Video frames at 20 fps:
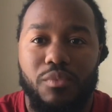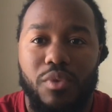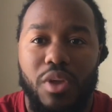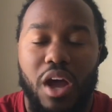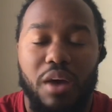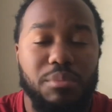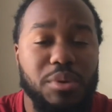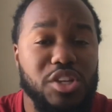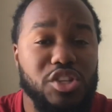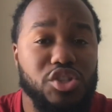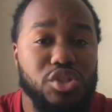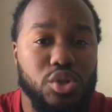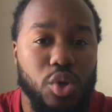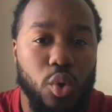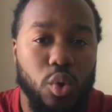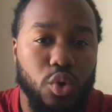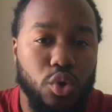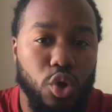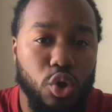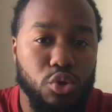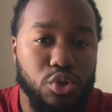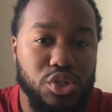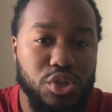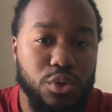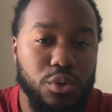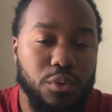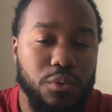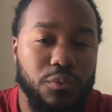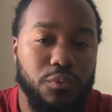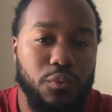I've been so close
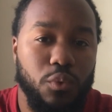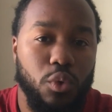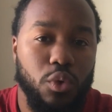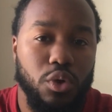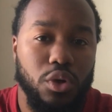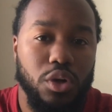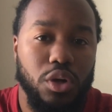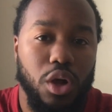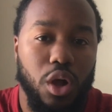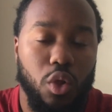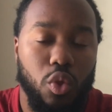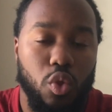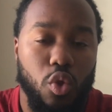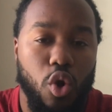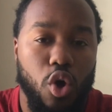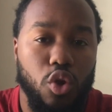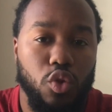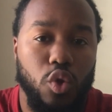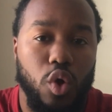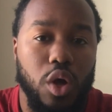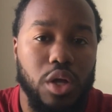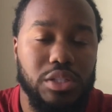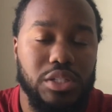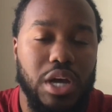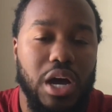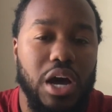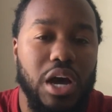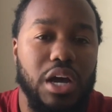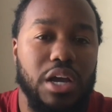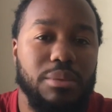to for a long
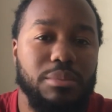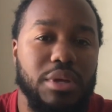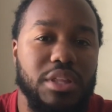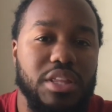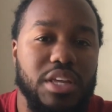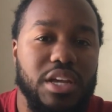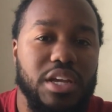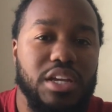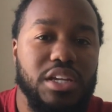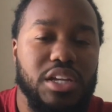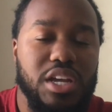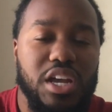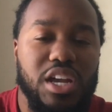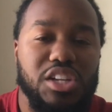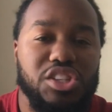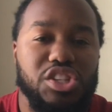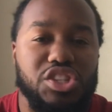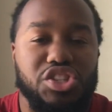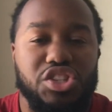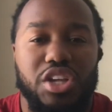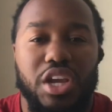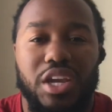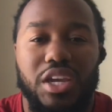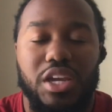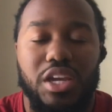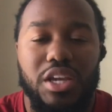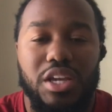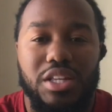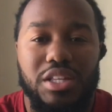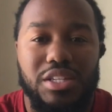time, and then just
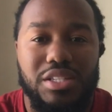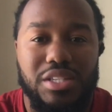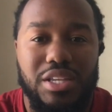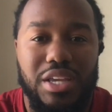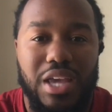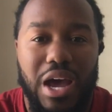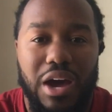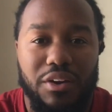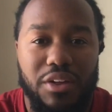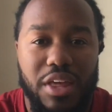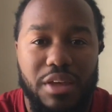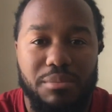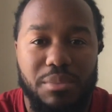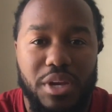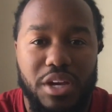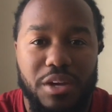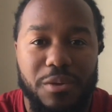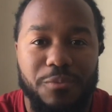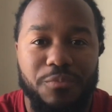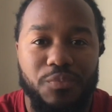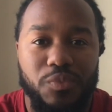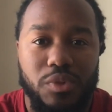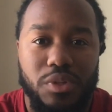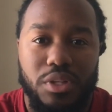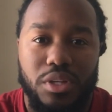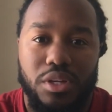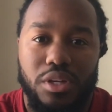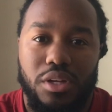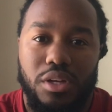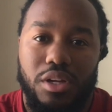checking in to see how they've been.
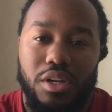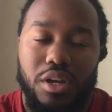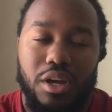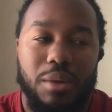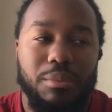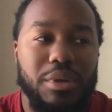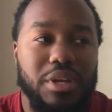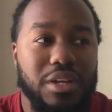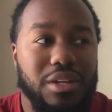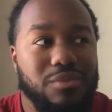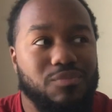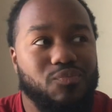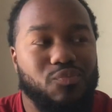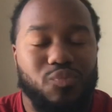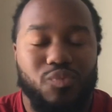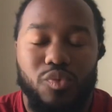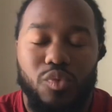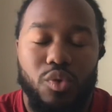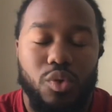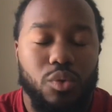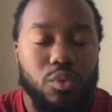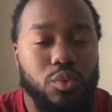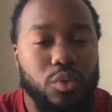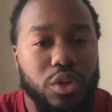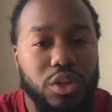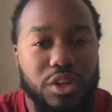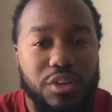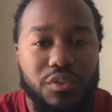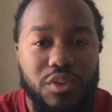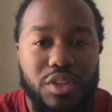I mean,
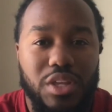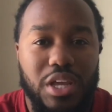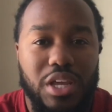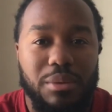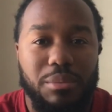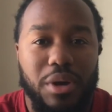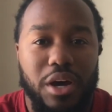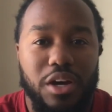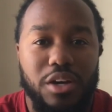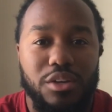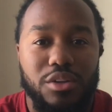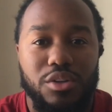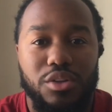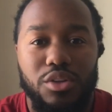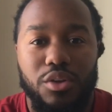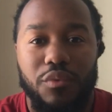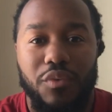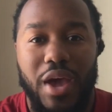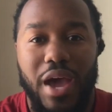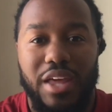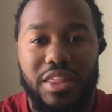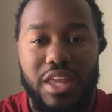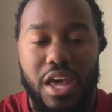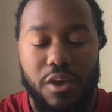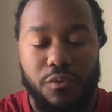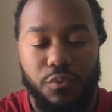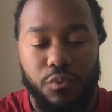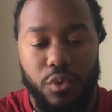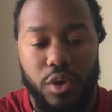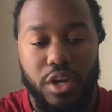really, if you think about it, you've had
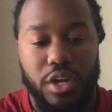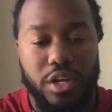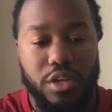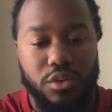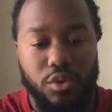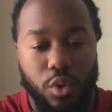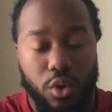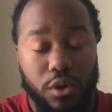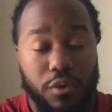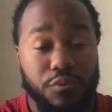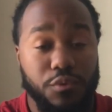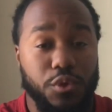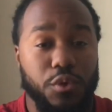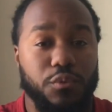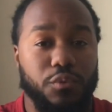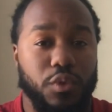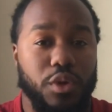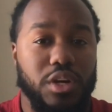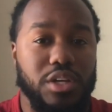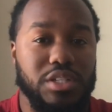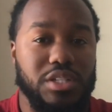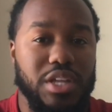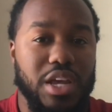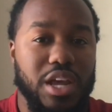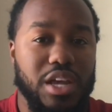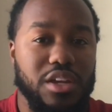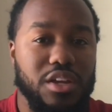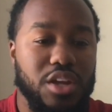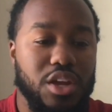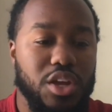that friend or a few friends
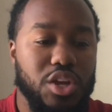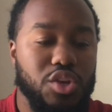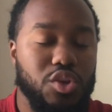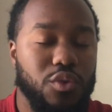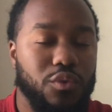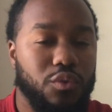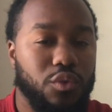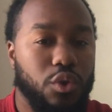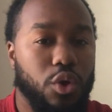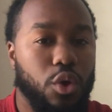that you've